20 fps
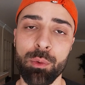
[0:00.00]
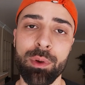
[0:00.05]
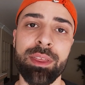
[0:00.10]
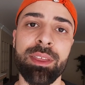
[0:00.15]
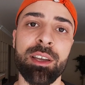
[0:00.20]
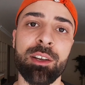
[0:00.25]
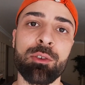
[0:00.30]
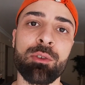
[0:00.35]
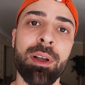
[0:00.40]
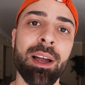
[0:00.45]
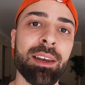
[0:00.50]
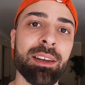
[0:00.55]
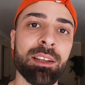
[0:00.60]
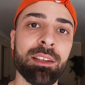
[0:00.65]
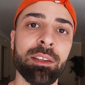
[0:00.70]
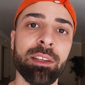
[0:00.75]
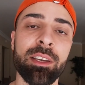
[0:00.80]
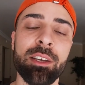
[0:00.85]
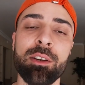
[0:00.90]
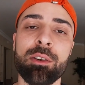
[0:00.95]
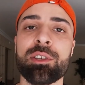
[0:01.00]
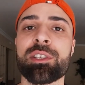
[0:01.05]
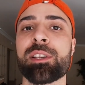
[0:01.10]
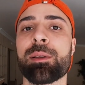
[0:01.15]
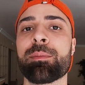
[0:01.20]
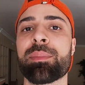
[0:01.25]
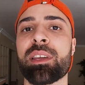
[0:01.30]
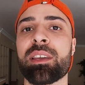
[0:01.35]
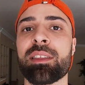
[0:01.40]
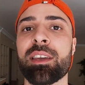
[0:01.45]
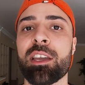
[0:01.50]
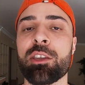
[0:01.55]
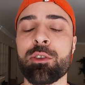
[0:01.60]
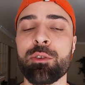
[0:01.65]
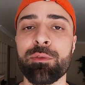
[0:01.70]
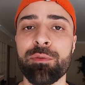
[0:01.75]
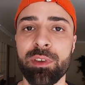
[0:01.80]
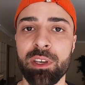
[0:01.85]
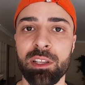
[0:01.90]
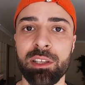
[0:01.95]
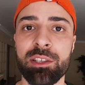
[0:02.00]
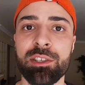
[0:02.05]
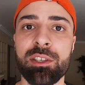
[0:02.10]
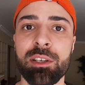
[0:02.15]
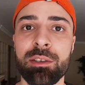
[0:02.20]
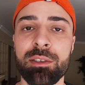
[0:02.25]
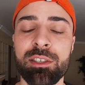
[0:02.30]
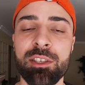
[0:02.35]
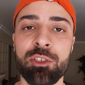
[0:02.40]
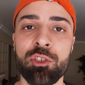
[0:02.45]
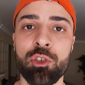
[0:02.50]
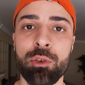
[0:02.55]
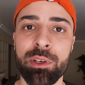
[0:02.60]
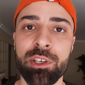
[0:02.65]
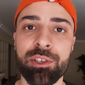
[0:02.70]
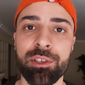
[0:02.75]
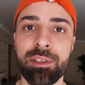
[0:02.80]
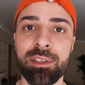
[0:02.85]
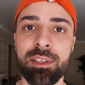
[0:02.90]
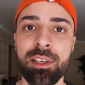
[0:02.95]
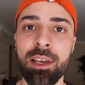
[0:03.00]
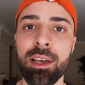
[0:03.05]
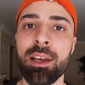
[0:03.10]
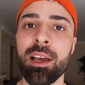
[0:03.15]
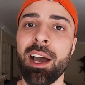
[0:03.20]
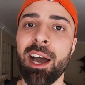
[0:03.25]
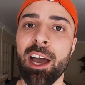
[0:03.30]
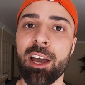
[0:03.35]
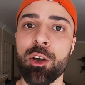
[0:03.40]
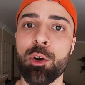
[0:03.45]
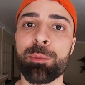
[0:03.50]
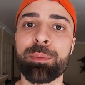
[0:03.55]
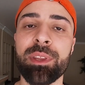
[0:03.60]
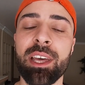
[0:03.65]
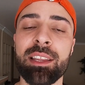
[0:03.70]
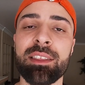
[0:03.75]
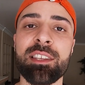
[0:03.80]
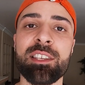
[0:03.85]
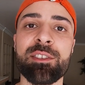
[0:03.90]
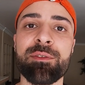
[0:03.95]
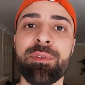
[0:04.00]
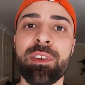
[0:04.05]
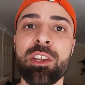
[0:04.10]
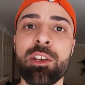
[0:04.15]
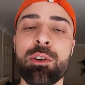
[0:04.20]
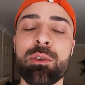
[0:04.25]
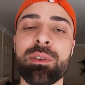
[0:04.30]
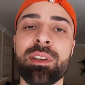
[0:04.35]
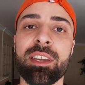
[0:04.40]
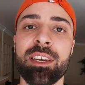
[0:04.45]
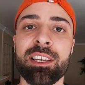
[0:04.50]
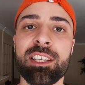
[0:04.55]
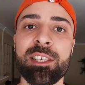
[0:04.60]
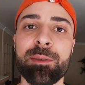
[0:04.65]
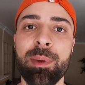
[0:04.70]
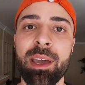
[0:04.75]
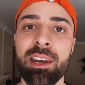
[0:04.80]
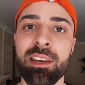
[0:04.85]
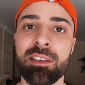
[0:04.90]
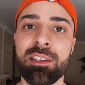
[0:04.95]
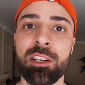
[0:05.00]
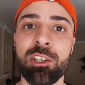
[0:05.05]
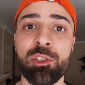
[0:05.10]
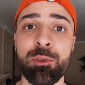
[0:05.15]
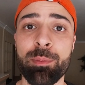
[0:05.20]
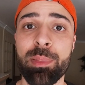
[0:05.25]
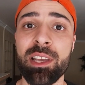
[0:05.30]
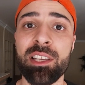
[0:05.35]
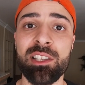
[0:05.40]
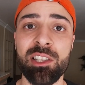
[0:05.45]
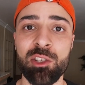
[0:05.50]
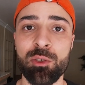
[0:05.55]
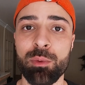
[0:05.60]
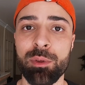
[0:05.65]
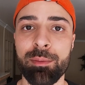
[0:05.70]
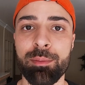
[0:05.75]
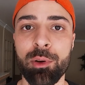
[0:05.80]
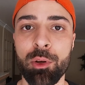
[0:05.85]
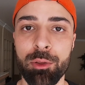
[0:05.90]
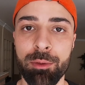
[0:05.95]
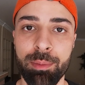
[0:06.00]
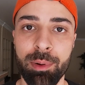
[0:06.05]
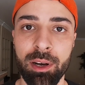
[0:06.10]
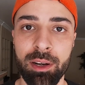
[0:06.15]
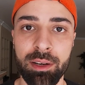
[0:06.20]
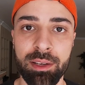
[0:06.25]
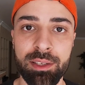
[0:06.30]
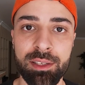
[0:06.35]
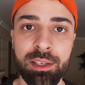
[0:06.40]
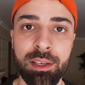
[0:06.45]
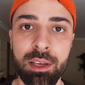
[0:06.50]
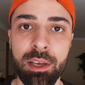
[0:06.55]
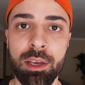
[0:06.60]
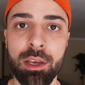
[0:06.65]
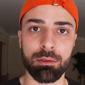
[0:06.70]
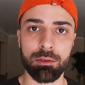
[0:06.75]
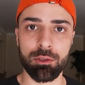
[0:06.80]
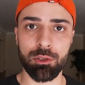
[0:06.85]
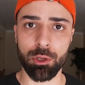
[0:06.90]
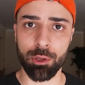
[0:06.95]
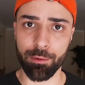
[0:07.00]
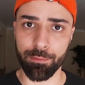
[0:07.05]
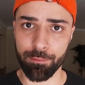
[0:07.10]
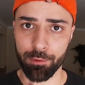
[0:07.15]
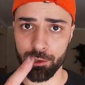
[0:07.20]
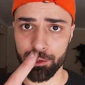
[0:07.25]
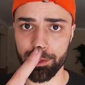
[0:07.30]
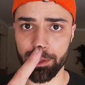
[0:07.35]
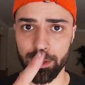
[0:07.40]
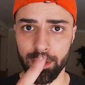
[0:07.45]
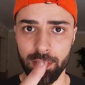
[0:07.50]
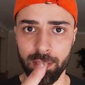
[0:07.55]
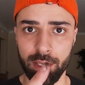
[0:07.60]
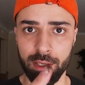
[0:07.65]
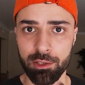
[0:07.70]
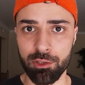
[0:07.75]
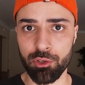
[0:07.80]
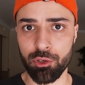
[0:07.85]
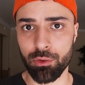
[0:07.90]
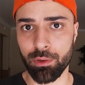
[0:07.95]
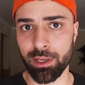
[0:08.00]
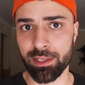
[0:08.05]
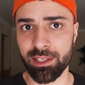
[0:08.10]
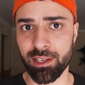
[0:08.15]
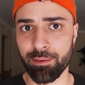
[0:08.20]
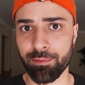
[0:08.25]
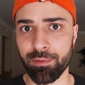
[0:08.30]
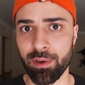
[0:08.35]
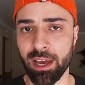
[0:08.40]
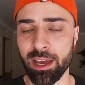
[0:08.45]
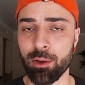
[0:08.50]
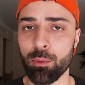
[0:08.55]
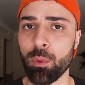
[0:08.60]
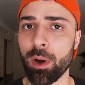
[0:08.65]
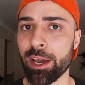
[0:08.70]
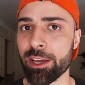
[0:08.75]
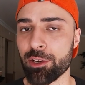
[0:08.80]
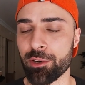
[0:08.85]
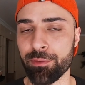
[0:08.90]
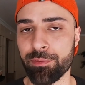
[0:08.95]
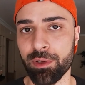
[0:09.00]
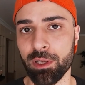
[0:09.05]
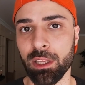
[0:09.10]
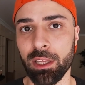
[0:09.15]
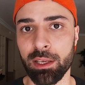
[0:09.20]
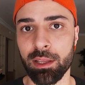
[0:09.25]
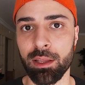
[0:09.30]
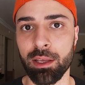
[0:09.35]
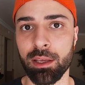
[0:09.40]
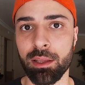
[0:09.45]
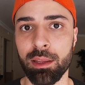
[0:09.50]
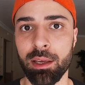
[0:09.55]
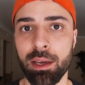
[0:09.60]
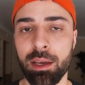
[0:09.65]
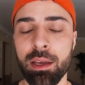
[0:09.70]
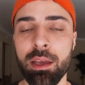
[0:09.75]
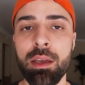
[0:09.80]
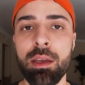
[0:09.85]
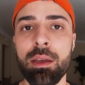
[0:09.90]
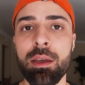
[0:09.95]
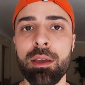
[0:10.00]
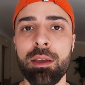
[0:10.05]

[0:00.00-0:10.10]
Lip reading: with it chronically or something that you feel in certain situations. I hope that this video can expand and touch bases with both parties. So the first thing is to identify why you're feeling like that.